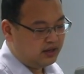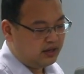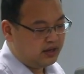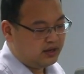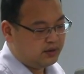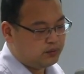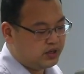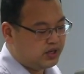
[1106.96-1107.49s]

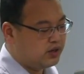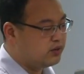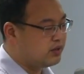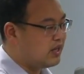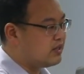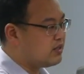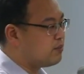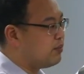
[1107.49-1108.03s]
and we know
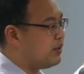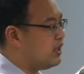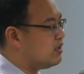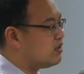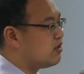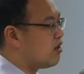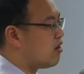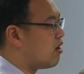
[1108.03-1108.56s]
that the P
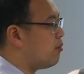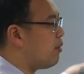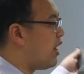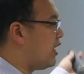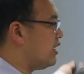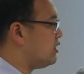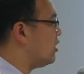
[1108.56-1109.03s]
star, pi